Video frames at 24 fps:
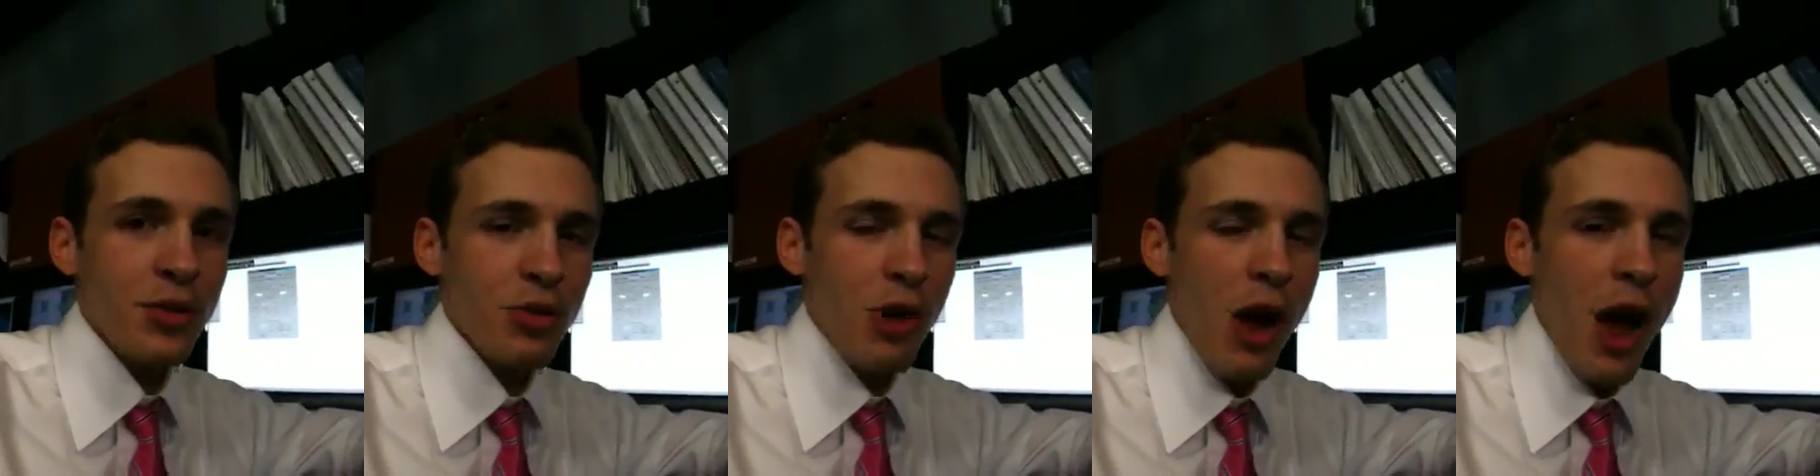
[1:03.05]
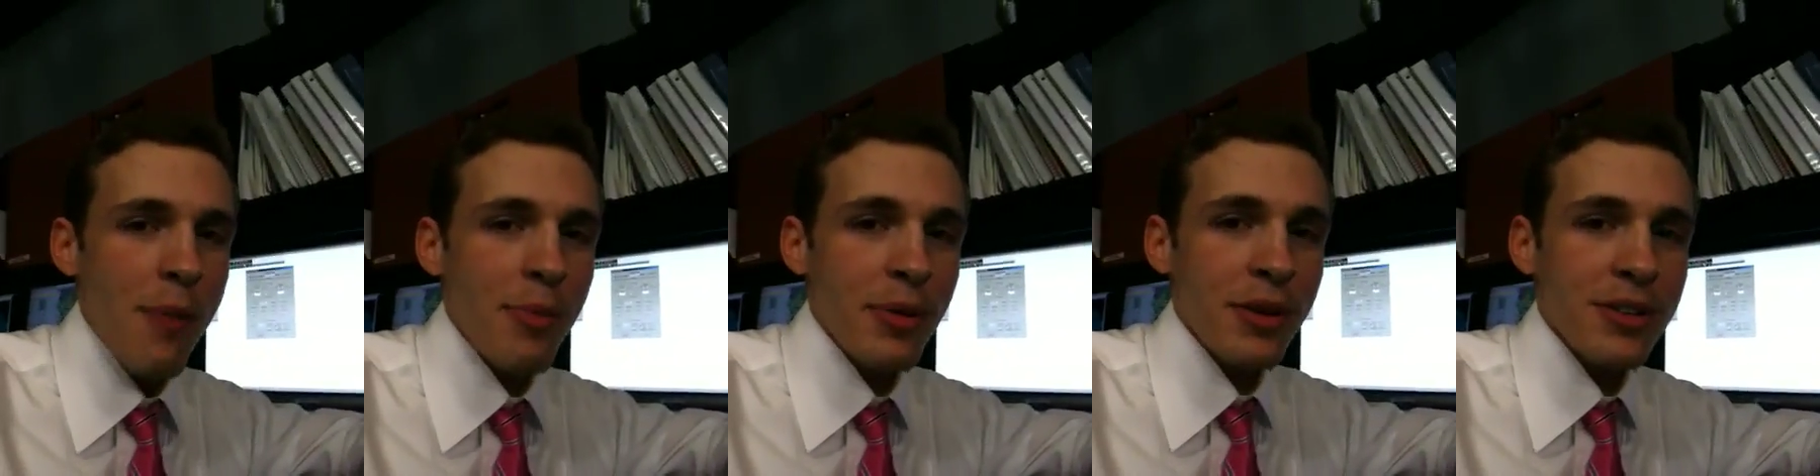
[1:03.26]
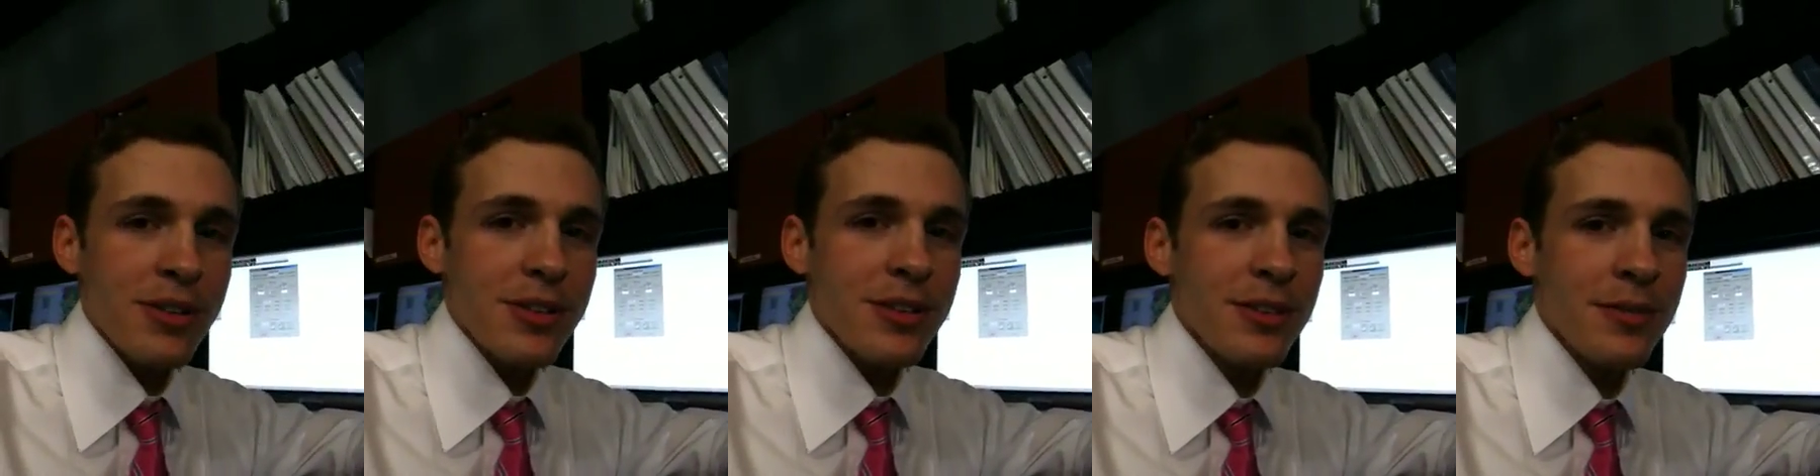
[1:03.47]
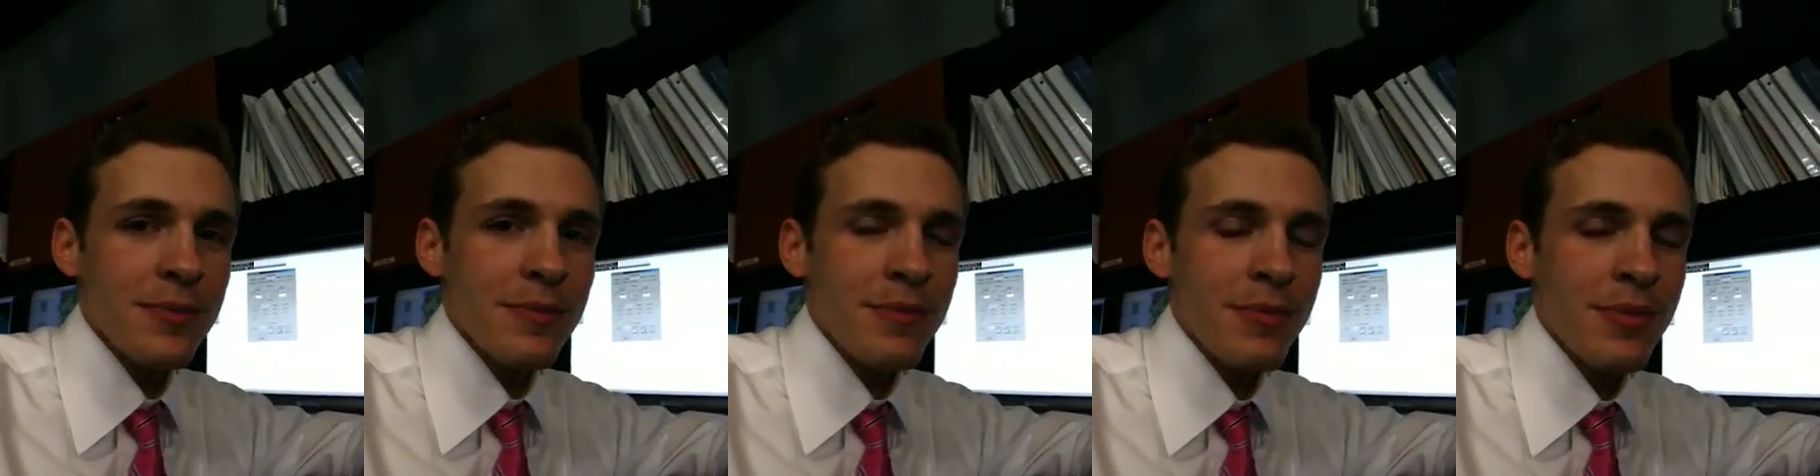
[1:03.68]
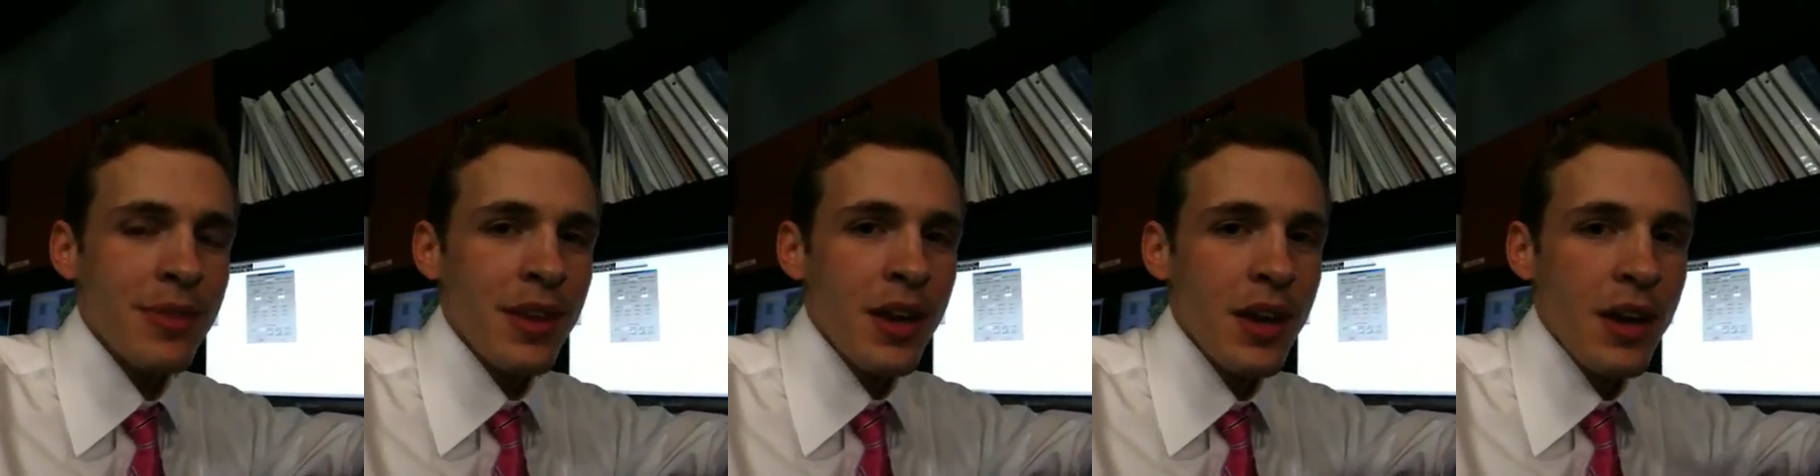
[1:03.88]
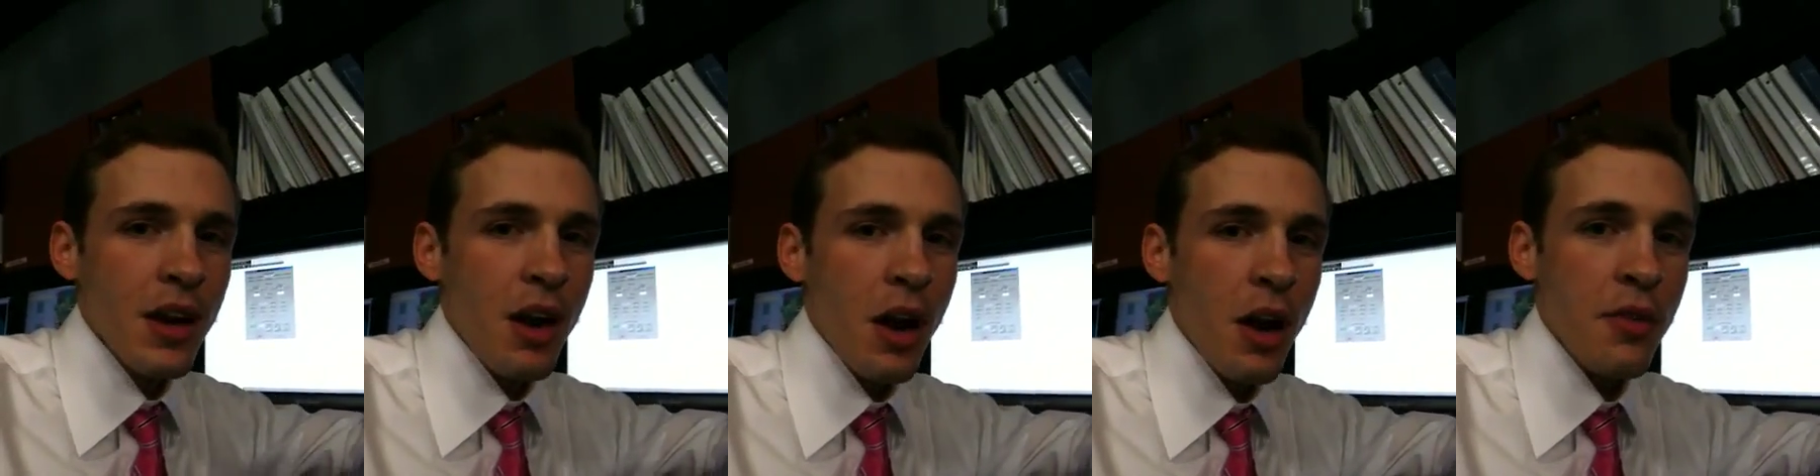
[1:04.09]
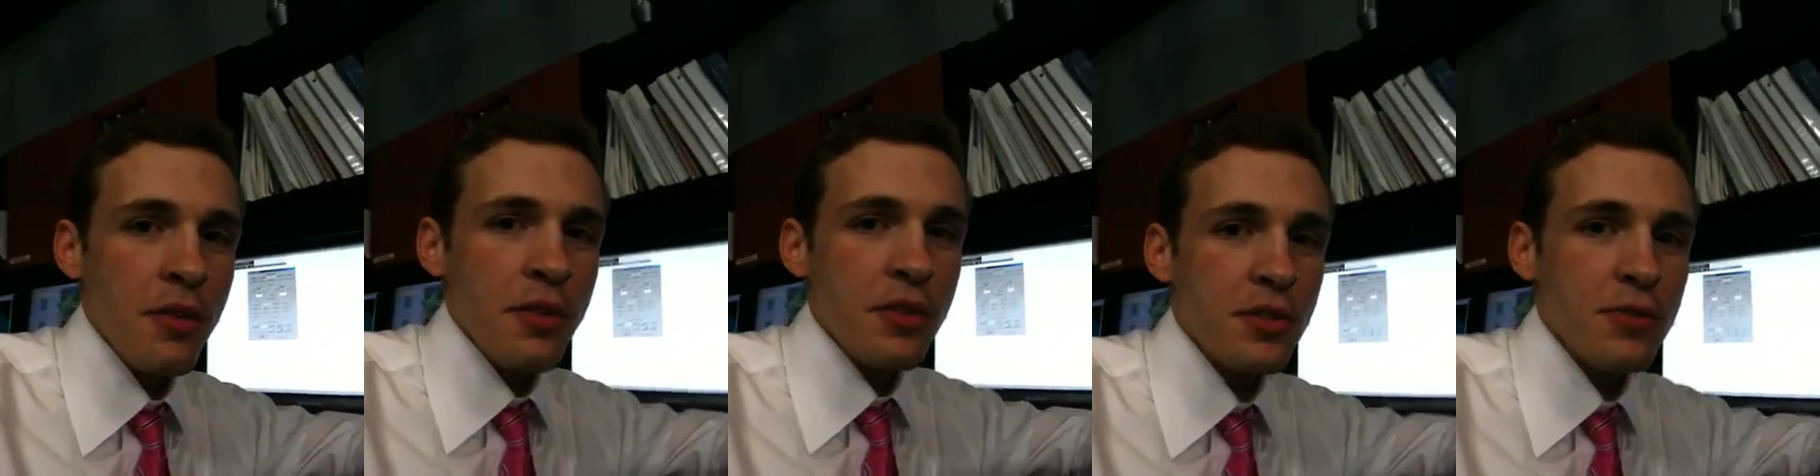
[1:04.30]
tropics
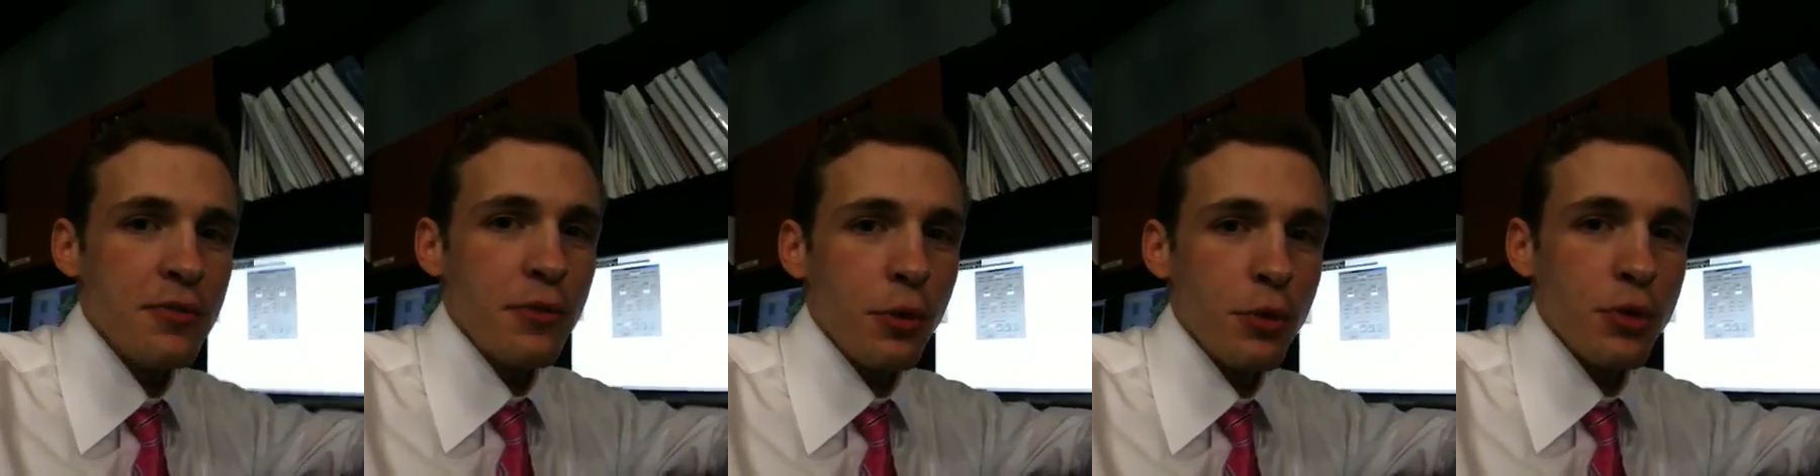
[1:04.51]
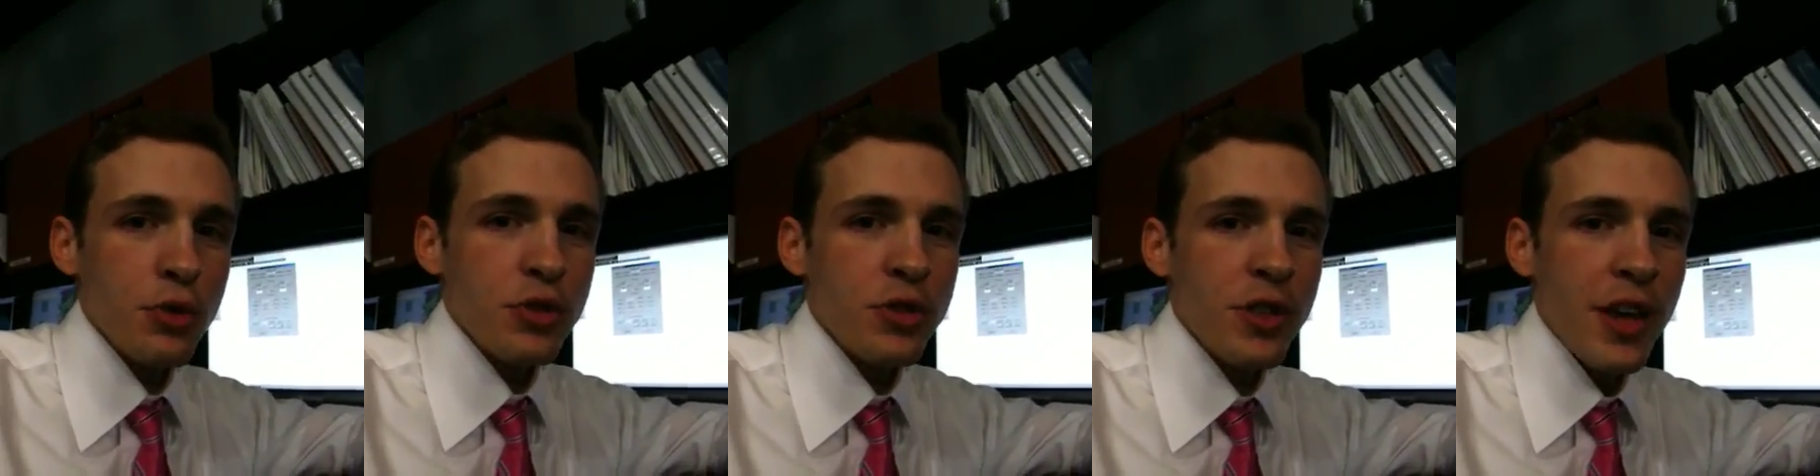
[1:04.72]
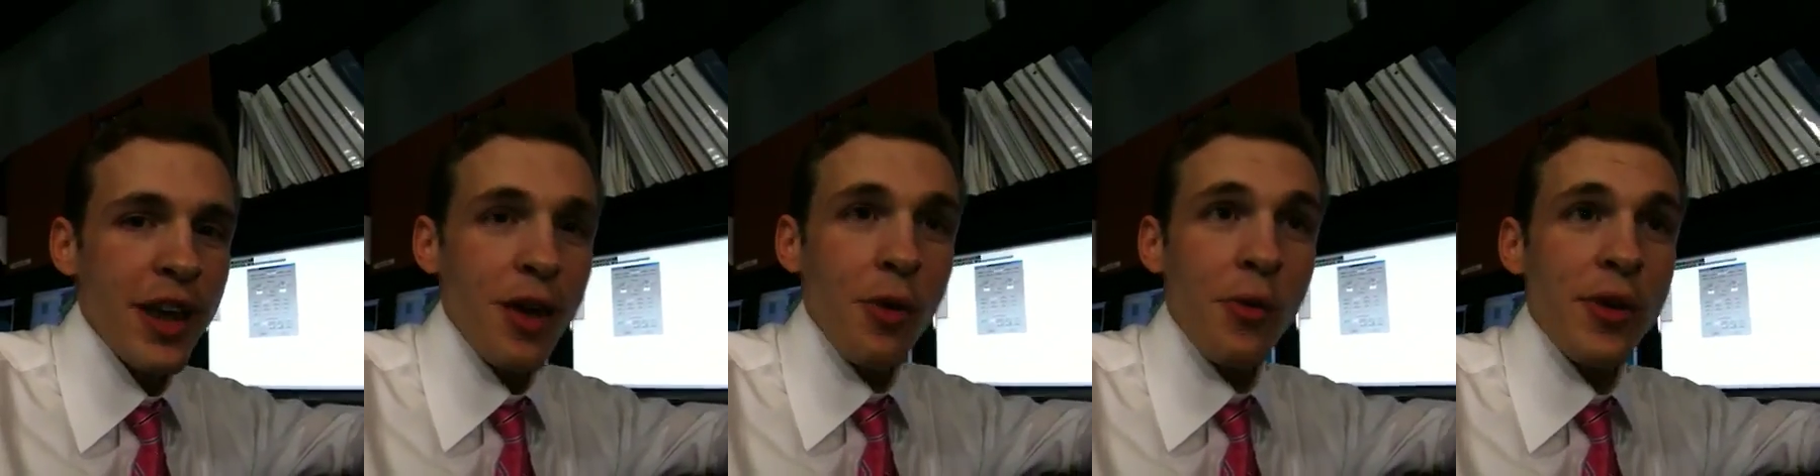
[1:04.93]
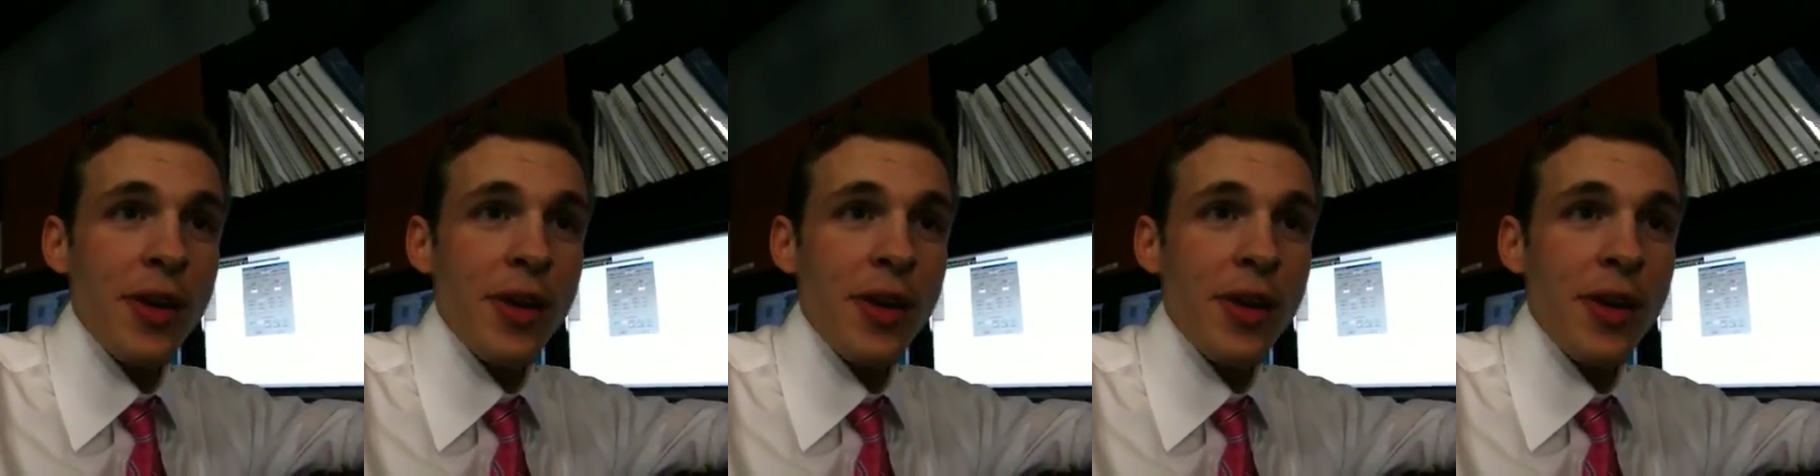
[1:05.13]
on this first day.